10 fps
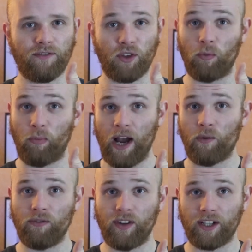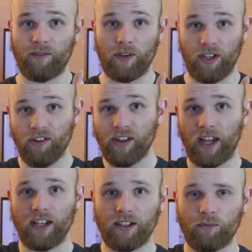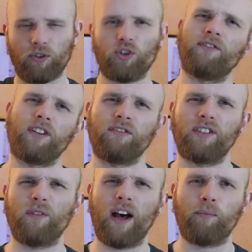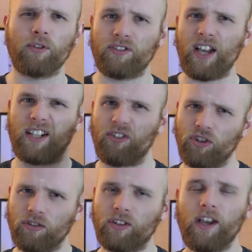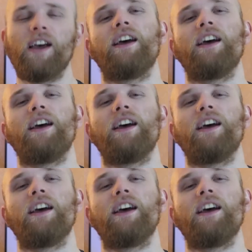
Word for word: If you're going to buy one, then give me another like. I'm not sure if you can do that, but you certainly should.